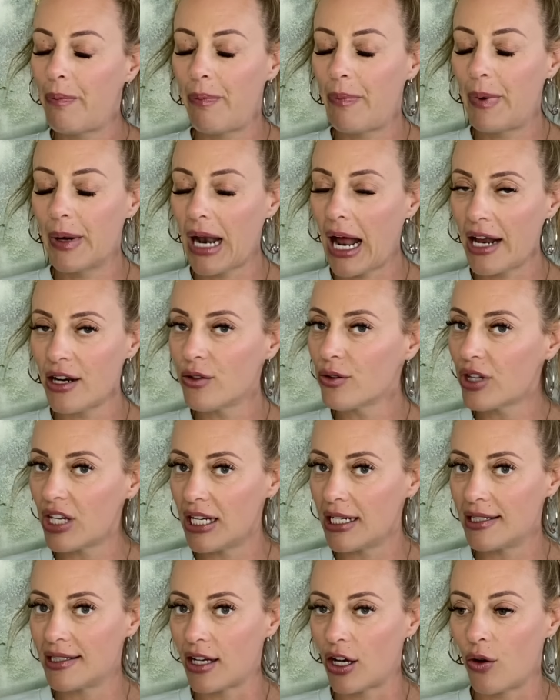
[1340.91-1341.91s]
But I don't
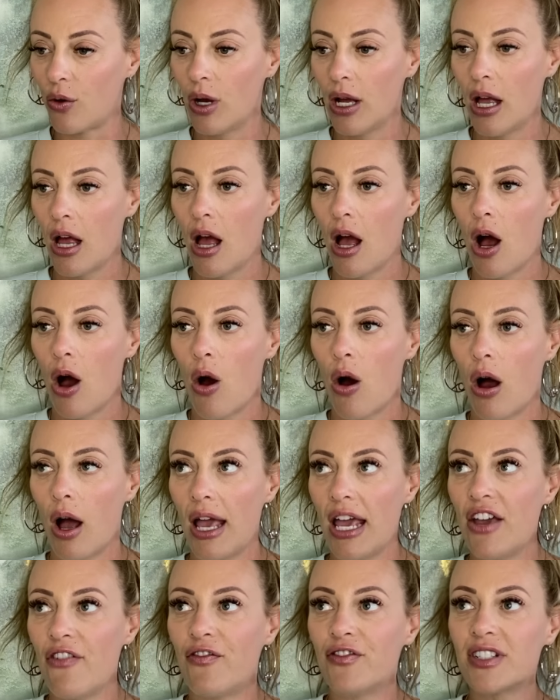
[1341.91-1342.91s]
think so.
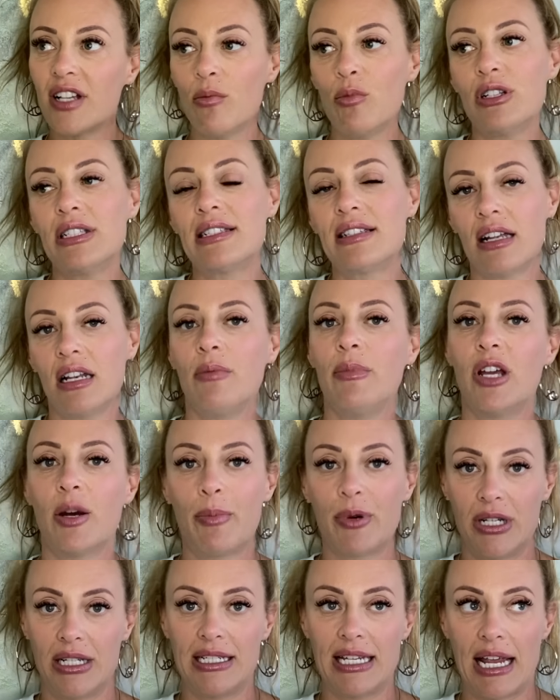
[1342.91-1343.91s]
If someone's setting me up
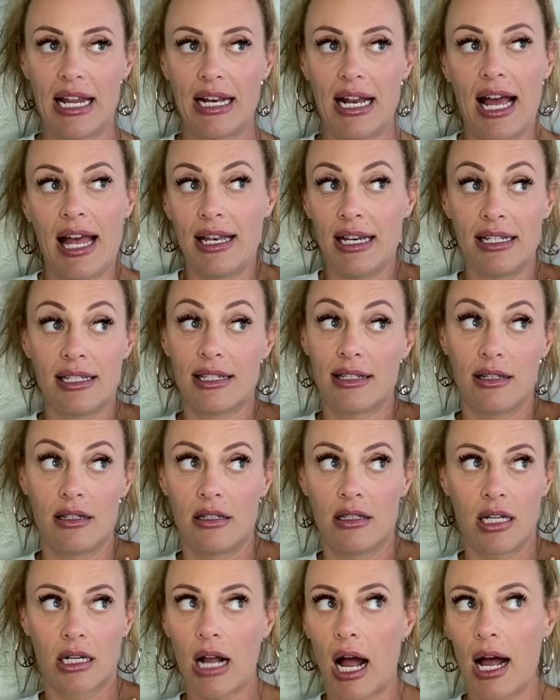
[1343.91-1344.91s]
on a date and
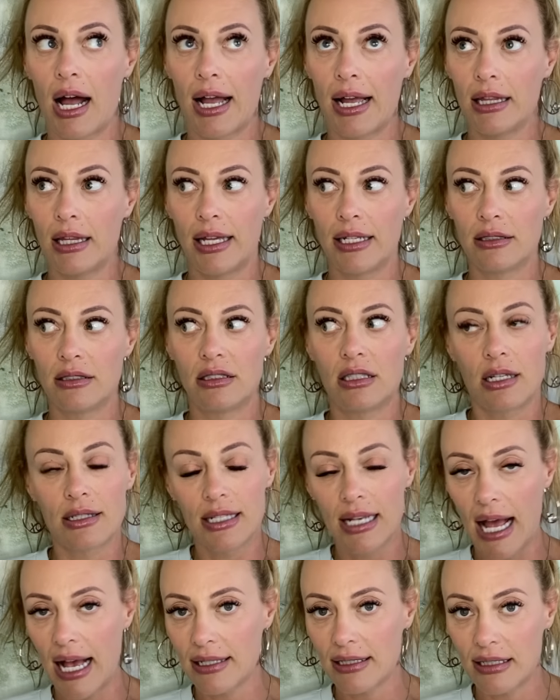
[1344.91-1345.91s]
it, the guy like doesn't
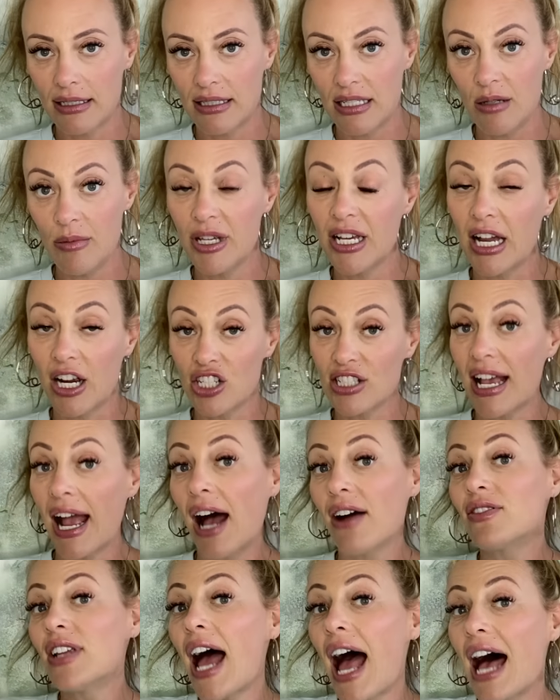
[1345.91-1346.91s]
ask to see me again, because they
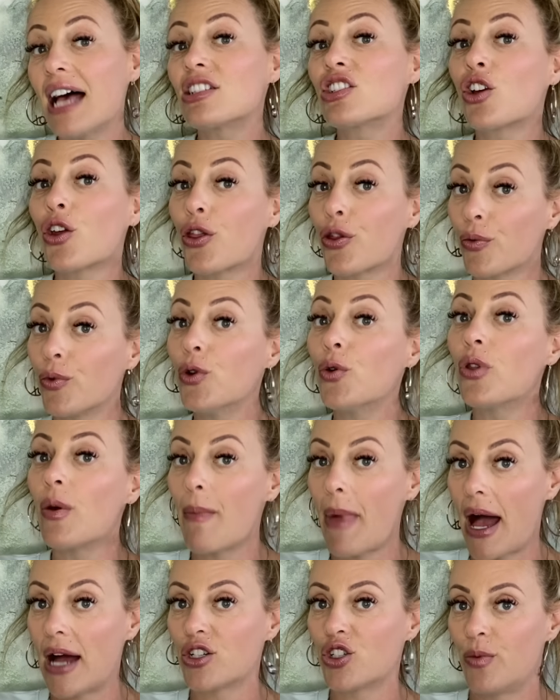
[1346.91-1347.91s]
have to ask through the
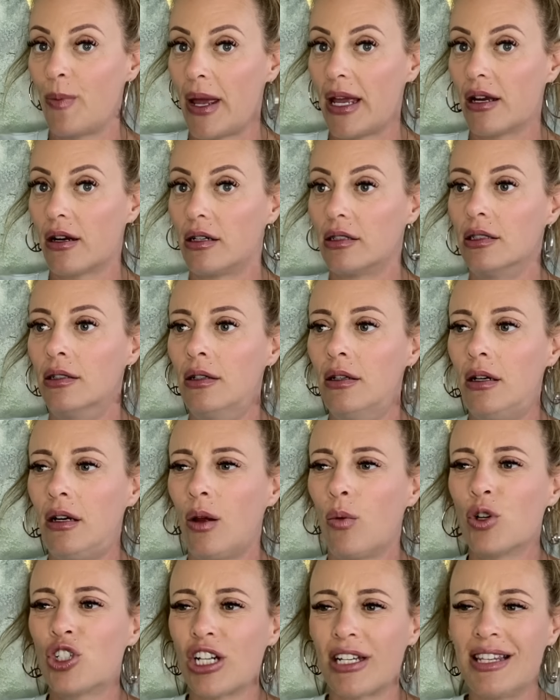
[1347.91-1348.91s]
matchmaker,
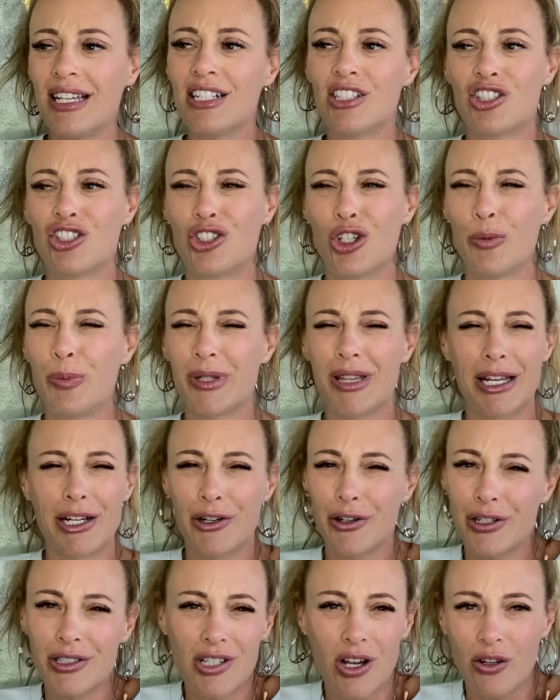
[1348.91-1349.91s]
which I think is stupid. Like
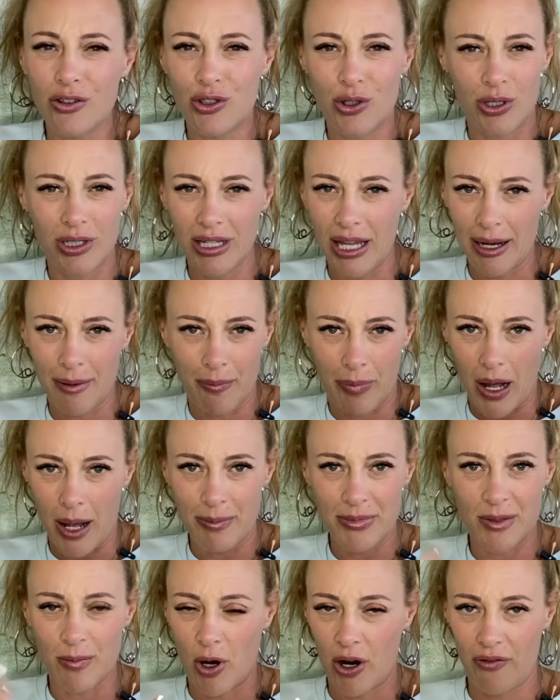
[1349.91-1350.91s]
you're adults, you can like
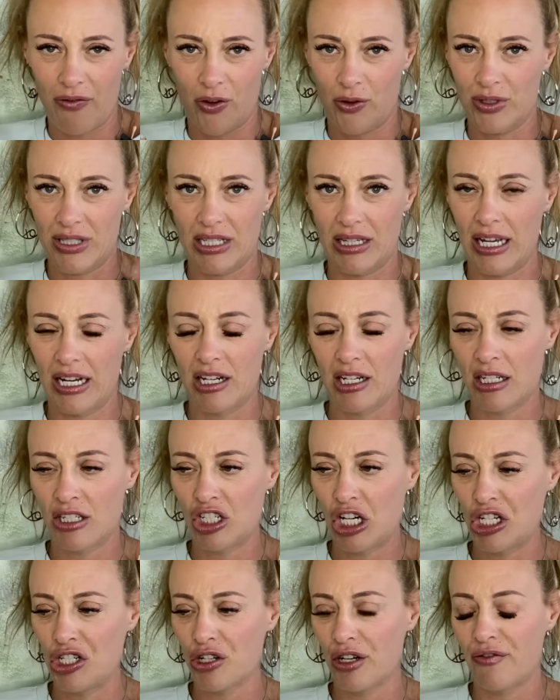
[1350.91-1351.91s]
bop smartphones and like
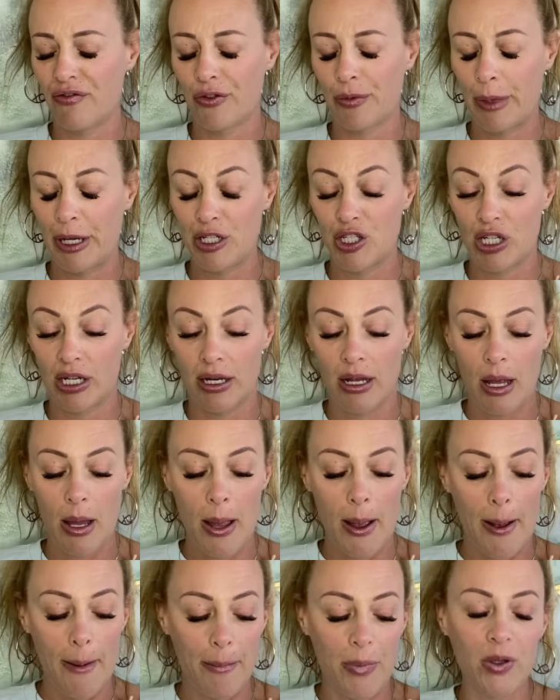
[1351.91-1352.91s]
exchange your information,
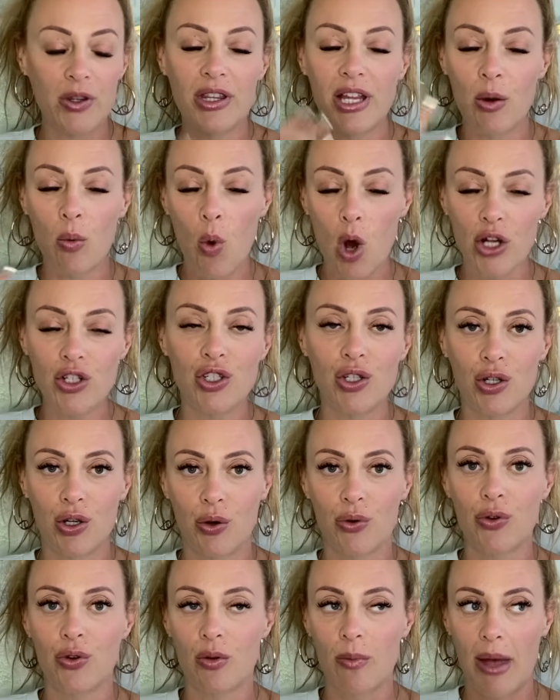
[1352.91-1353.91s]
but they want you to go
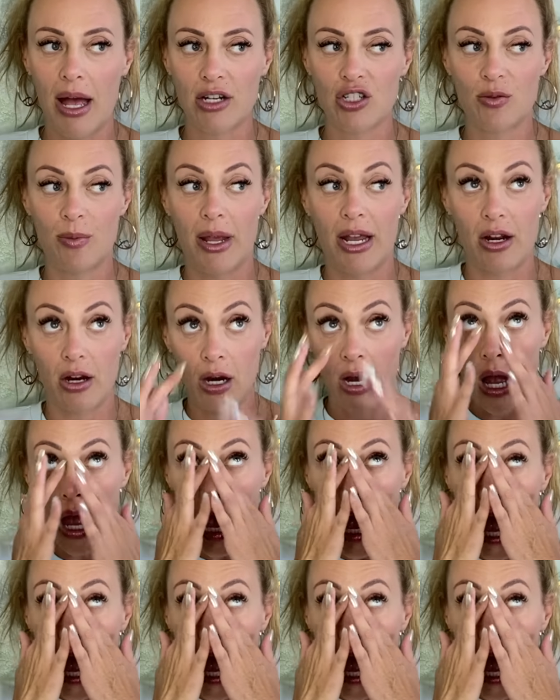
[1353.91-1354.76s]
through the matchmaker.